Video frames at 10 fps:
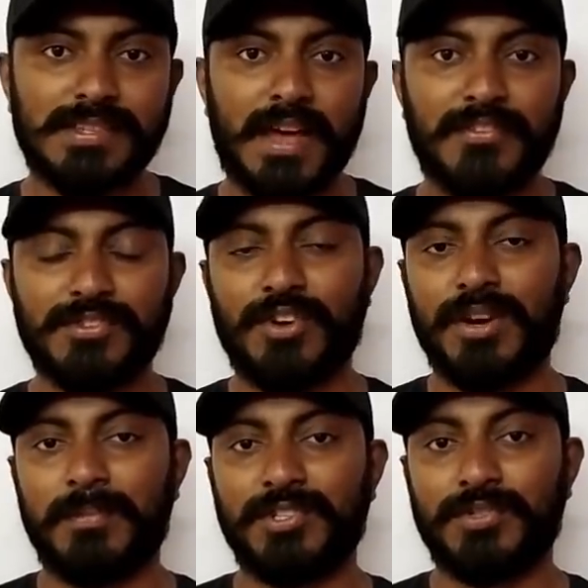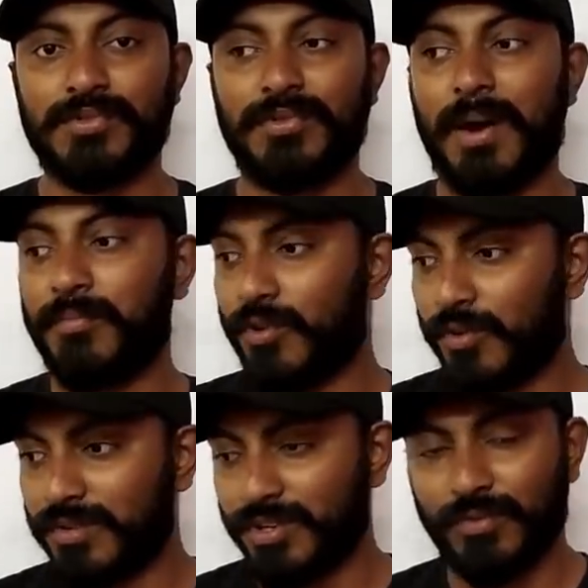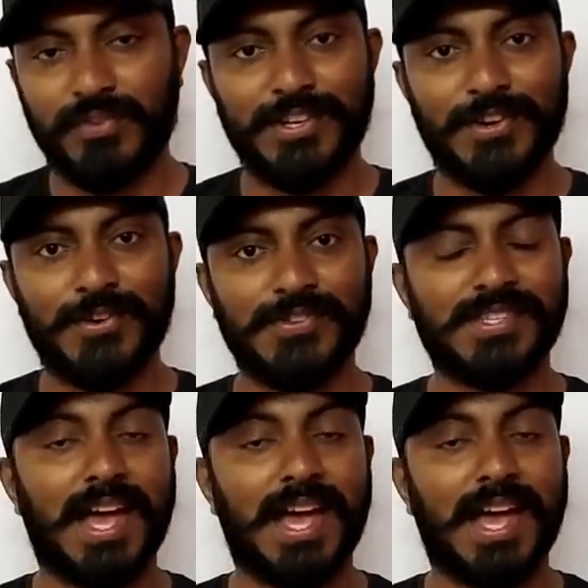I was not able to upload new videos.